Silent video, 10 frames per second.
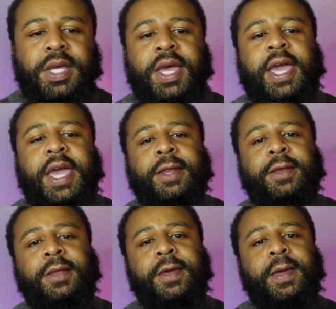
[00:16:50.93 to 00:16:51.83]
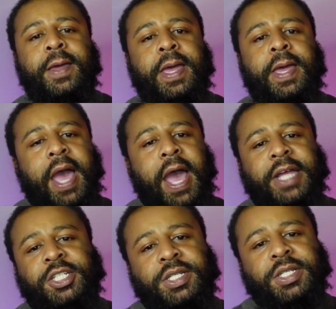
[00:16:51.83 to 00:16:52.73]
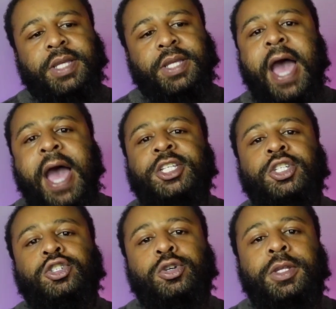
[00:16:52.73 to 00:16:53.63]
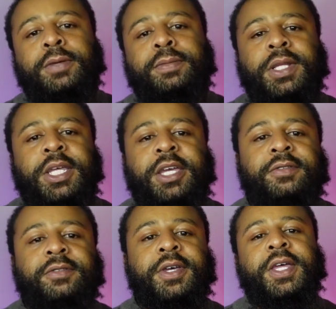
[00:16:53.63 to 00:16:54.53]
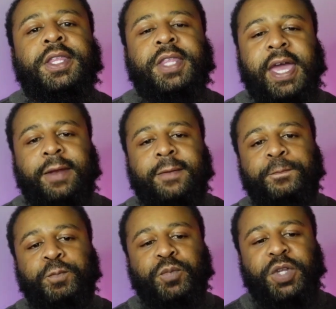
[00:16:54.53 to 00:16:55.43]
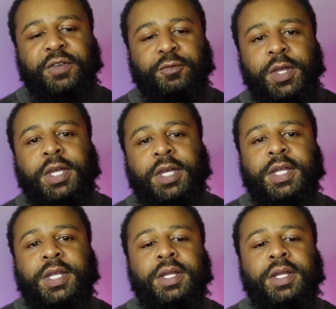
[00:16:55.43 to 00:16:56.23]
And I just truly believe that if we could